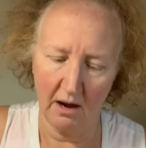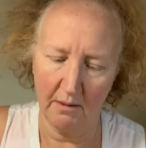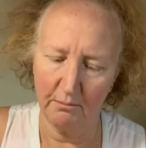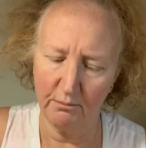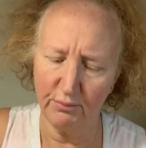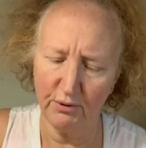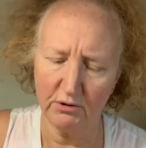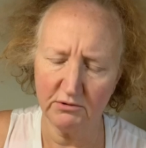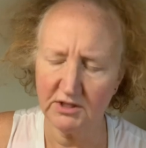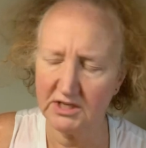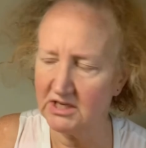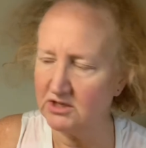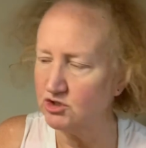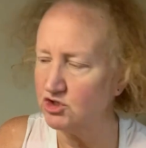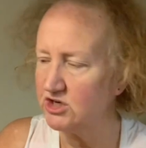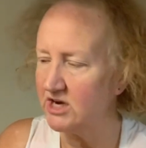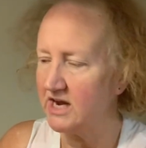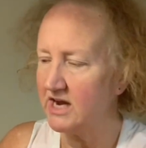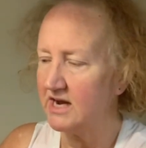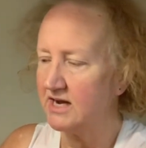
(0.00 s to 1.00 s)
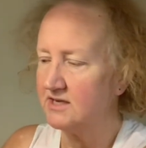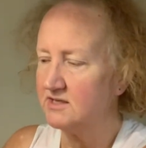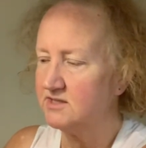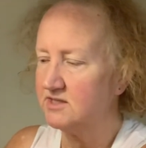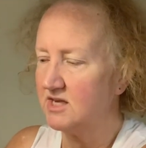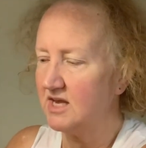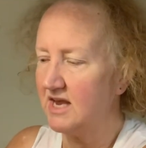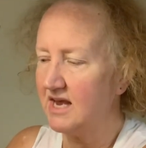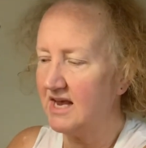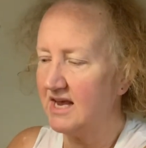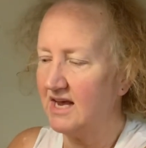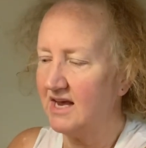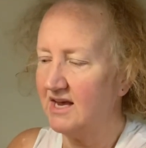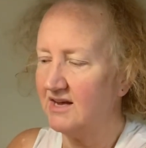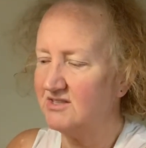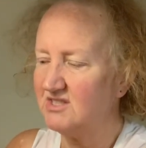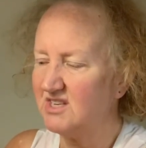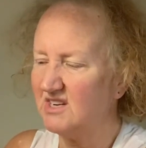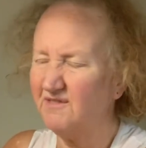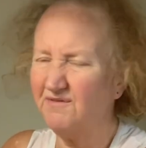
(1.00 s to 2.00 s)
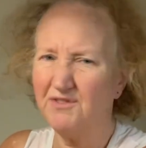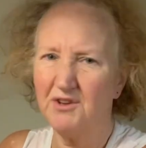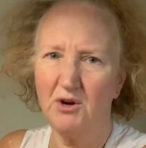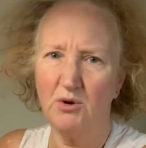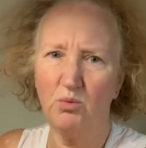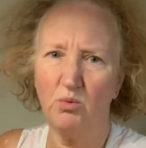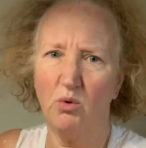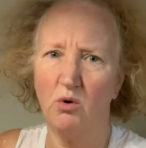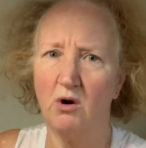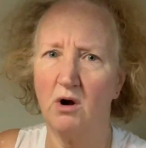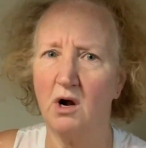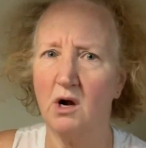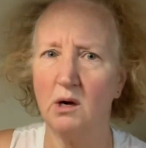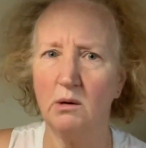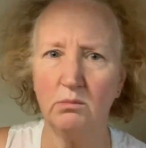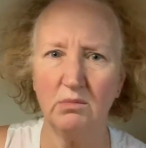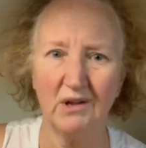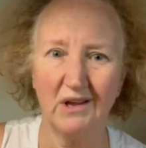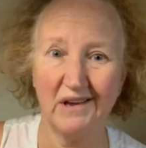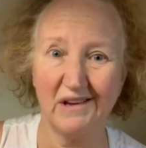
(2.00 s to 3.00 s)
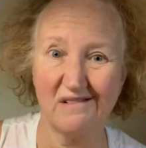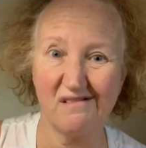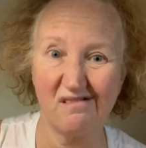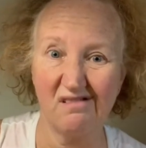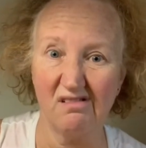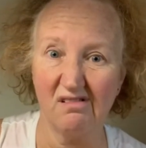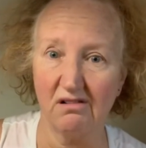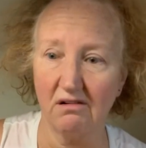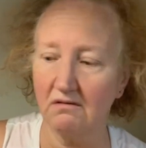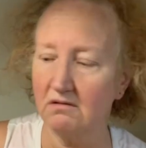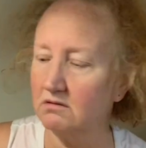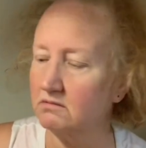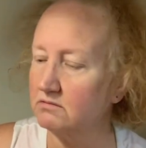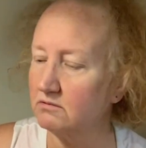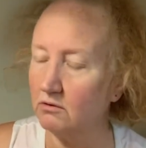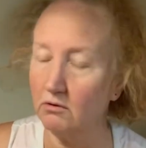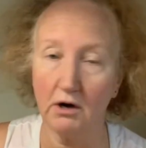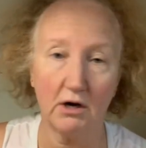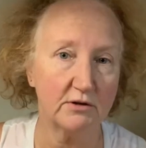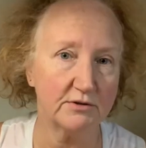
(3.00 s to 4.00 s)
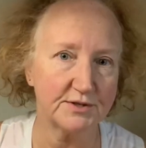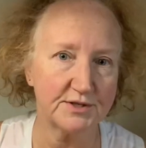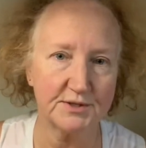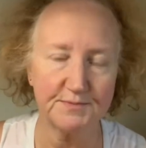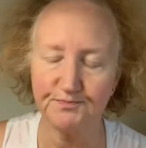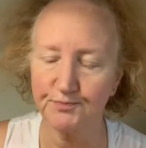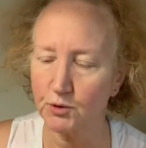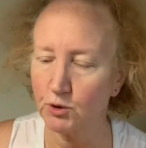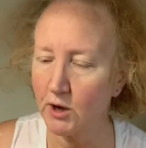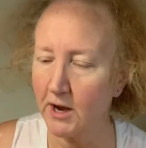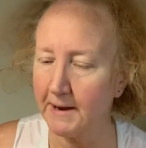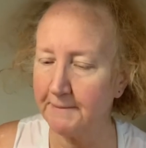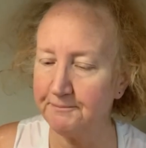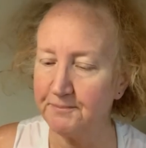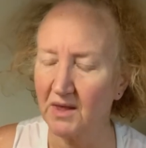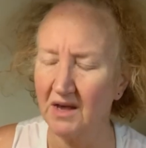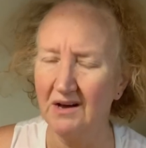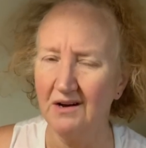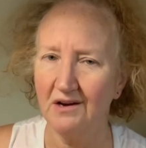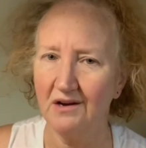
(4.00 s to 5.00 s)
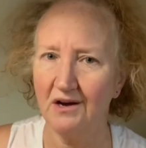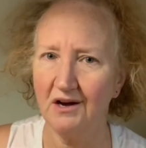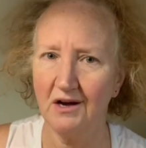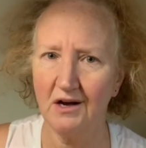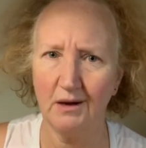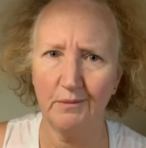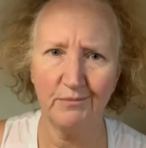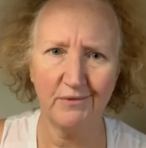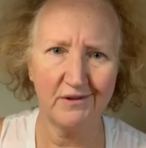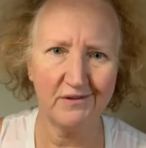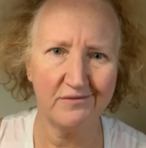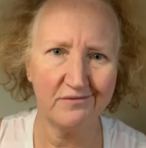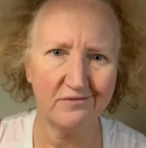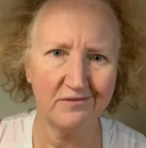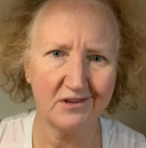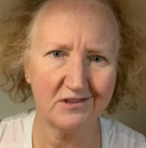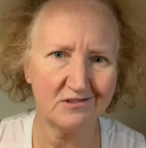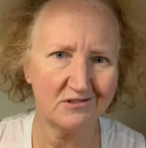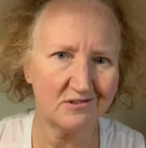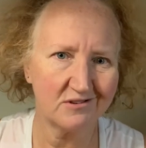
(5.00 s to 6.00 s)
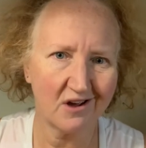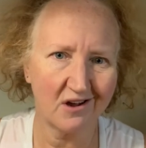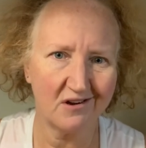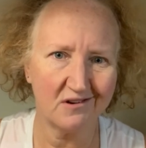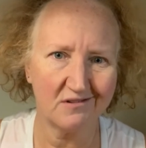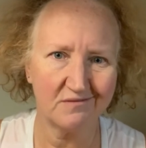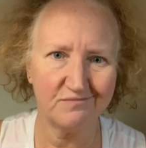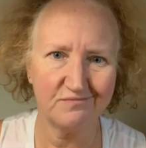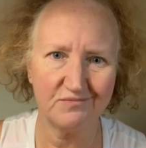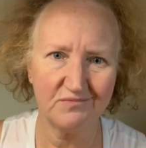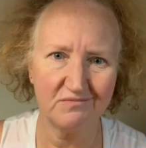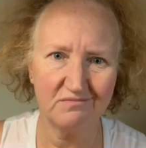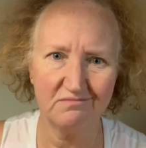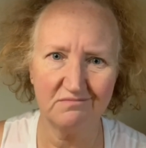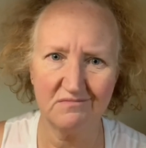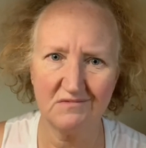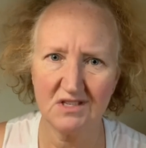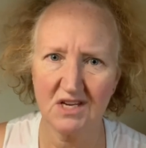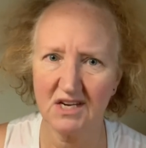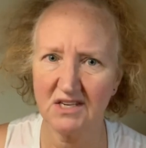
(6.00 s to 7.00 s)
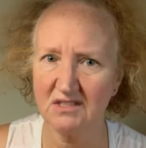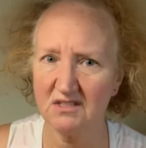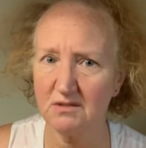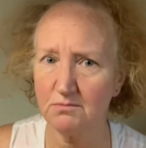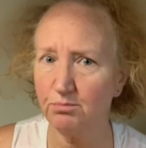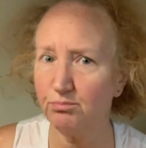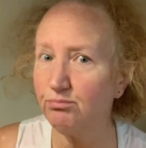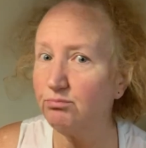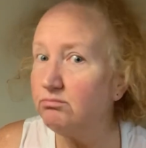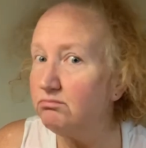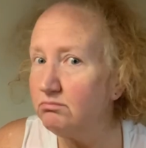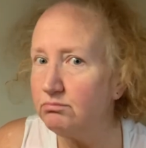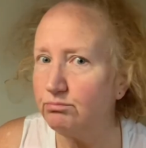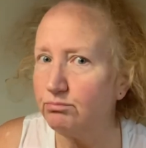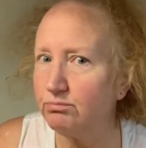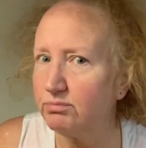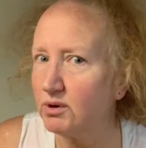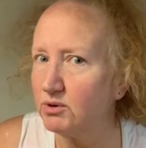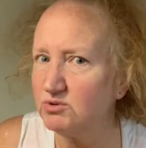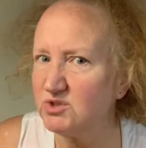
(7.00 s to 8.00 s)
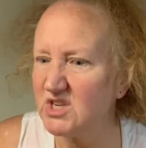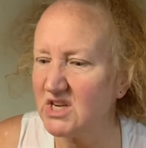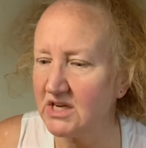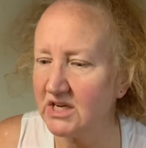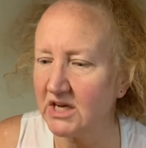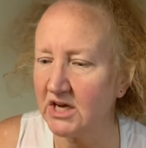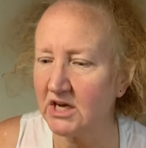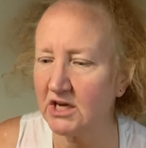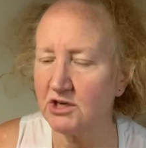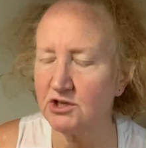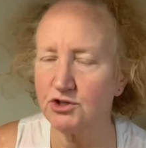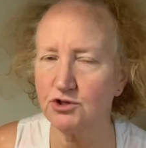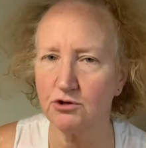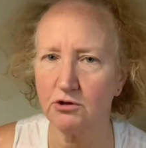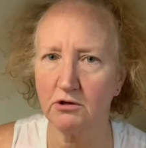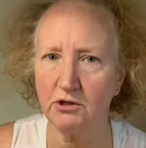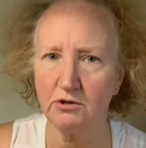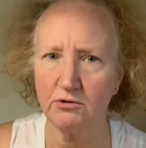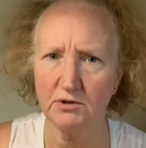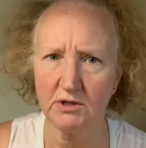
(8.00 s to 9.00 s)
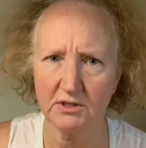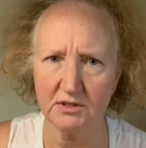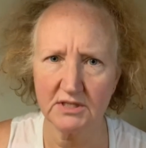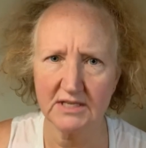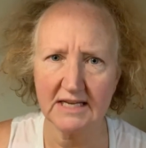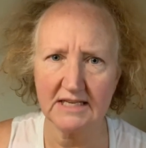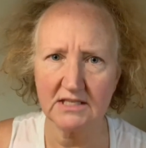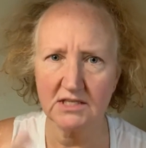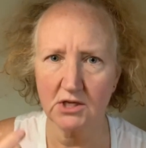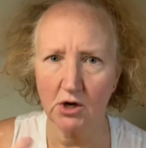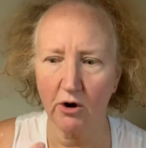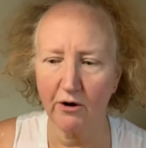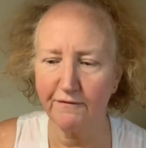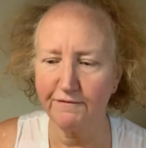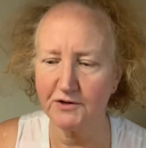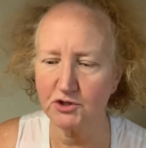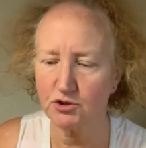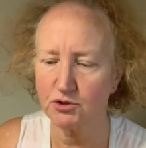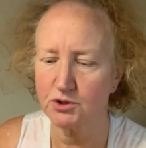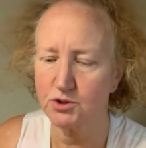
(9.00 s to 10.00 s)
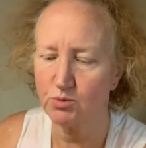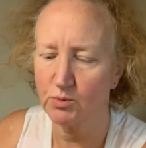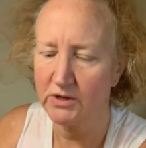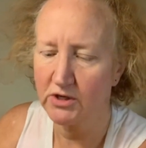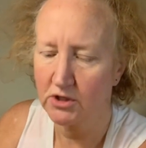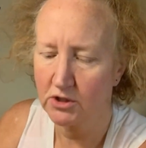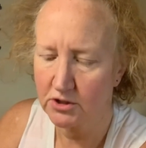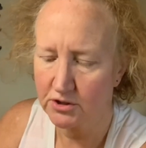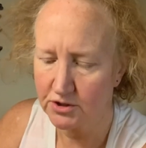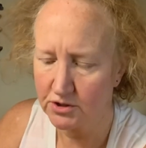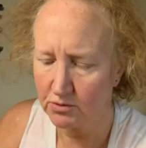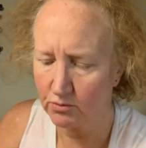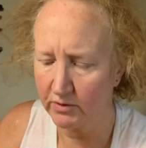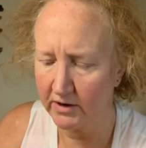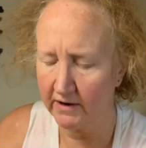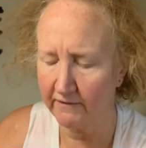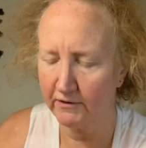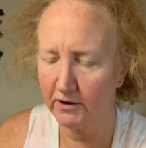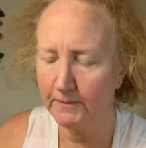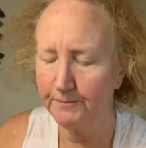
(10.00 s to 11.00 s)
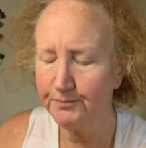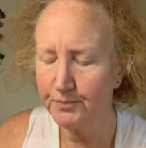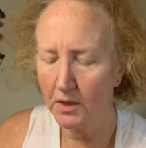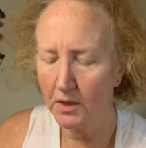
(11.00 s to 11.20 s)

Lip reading: protein shakes, and if they're warm, like, oh, gross, okay? Then they just kind of taste proteinish, or you can taste the artificial sweeteners or whatever.